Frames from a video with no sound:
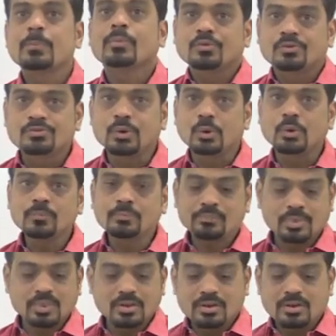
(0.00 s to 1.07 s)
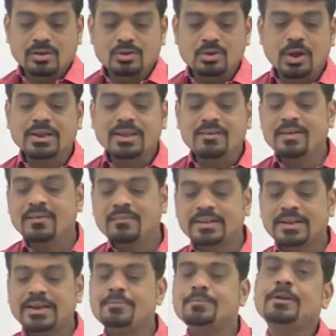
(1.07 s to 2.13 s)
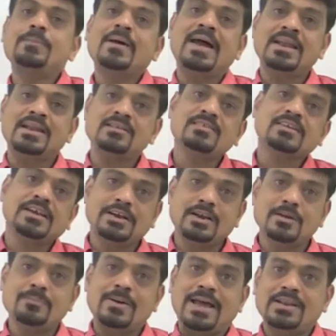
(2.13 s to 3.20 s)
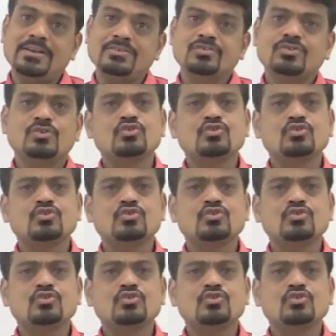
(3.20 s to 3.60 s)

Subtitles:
So you are given with a debit balance, credit balance.